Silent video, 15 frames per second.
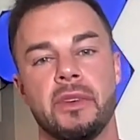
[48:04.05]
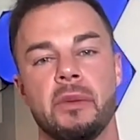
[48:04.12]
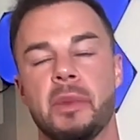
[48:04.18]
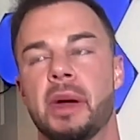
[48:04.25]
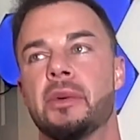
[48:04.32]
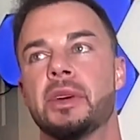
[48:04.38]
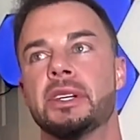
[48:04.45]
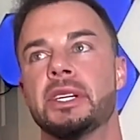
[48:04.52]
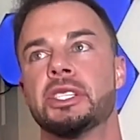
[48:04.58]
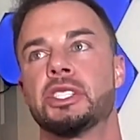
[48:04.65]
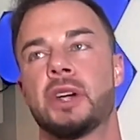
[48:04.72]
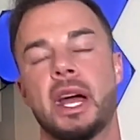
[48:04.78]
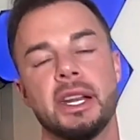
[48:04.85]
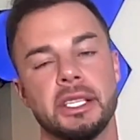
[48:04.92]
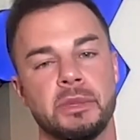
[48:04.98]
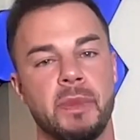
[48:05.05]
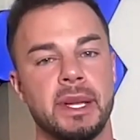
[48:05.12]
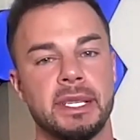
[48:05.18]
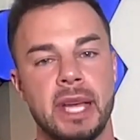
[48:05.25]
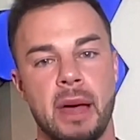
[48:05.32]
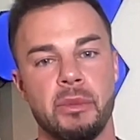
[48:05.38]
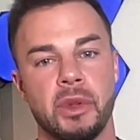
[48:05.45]
Am I really trying to spend
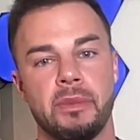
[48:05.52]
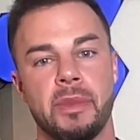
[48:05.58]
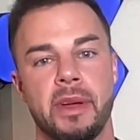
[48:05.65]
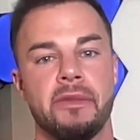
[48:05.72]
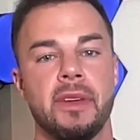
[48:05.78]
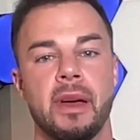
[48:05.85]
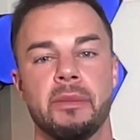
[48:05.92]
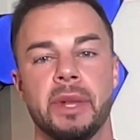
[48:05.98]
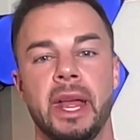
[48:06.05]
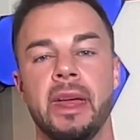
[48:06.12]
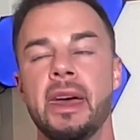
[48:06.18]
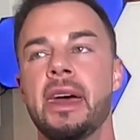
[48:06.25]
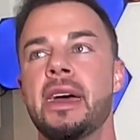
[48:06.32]
time with my family?